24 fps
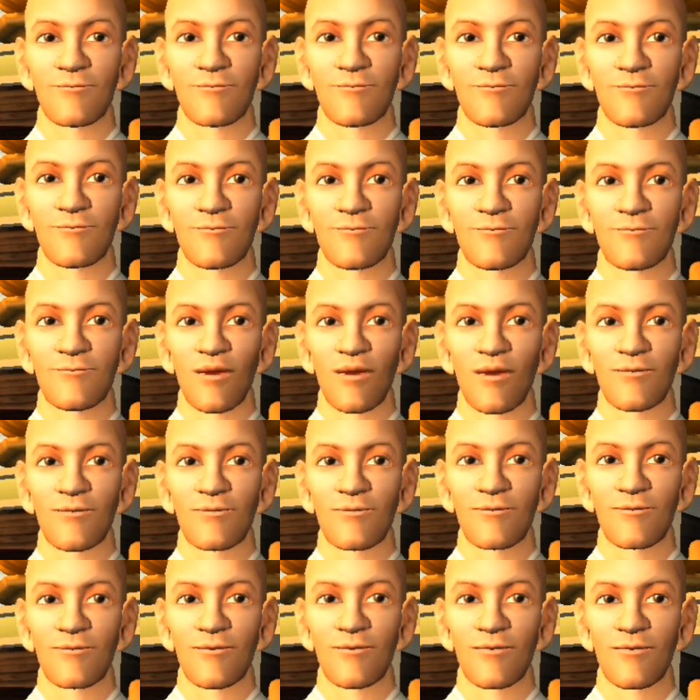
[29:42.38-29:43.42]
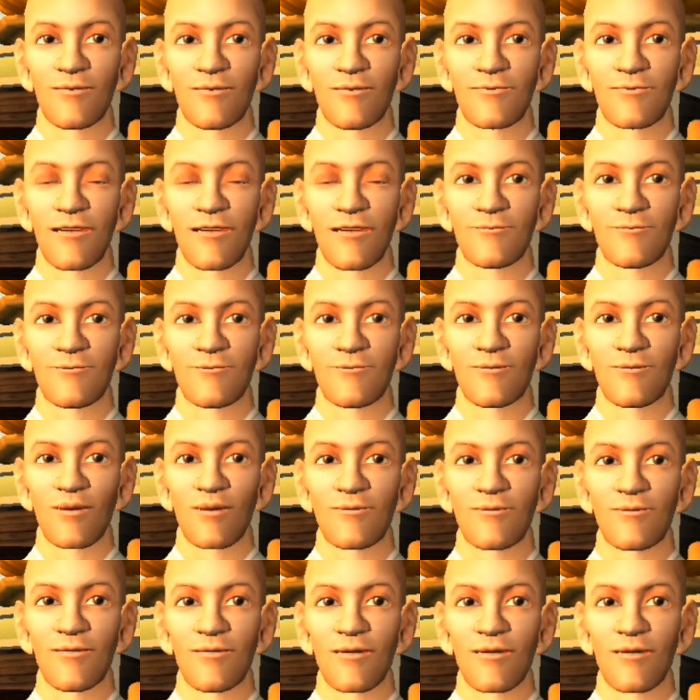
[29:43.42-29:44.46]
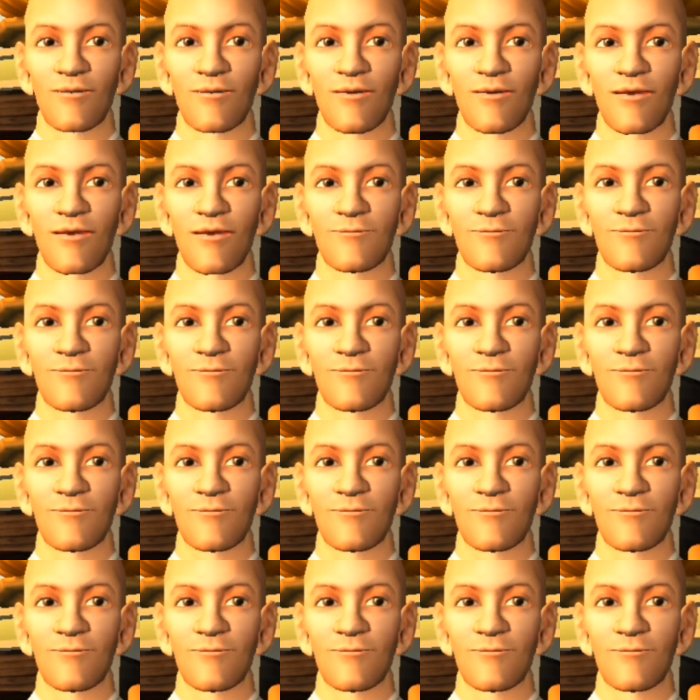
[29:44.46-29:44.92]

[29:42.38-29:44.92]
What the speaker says: appreciate the thoughts today. I tend to want to rush around,